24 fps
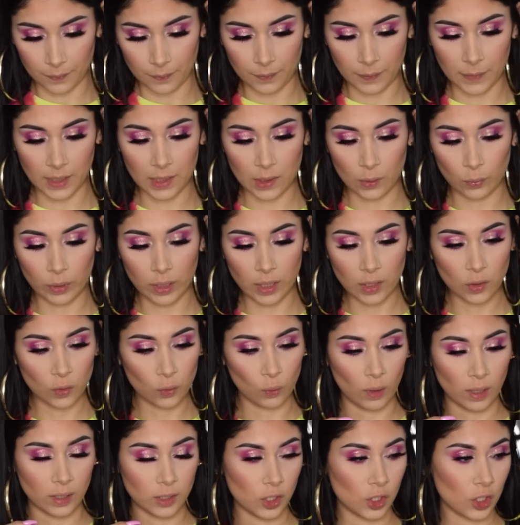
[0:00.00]
This one I
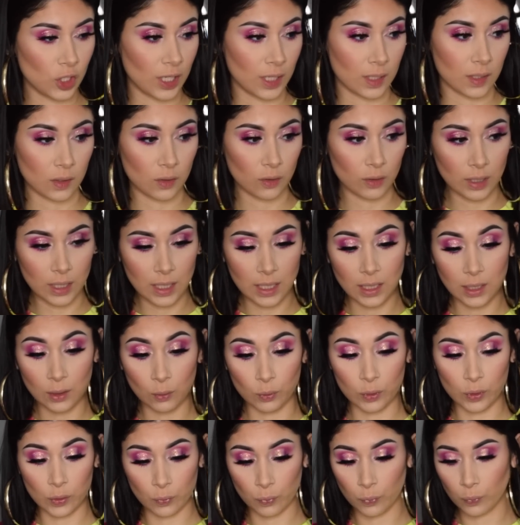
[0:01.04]
swatched yesterday and it
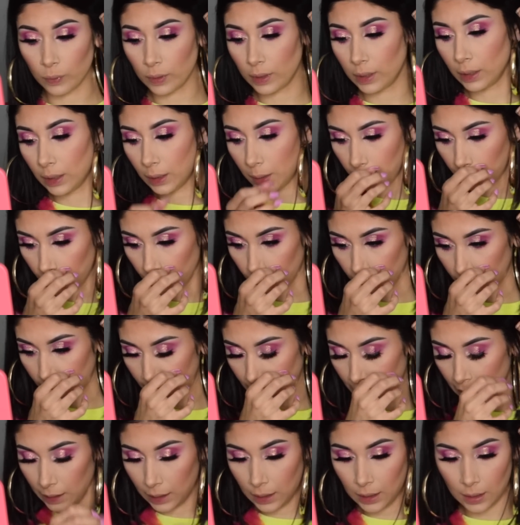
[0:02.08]
was really
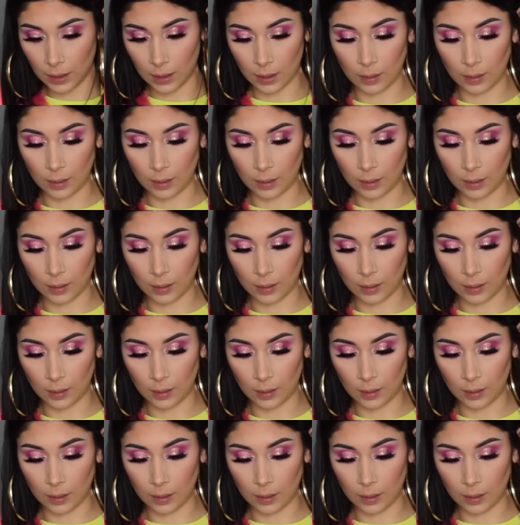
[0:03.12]
pretty.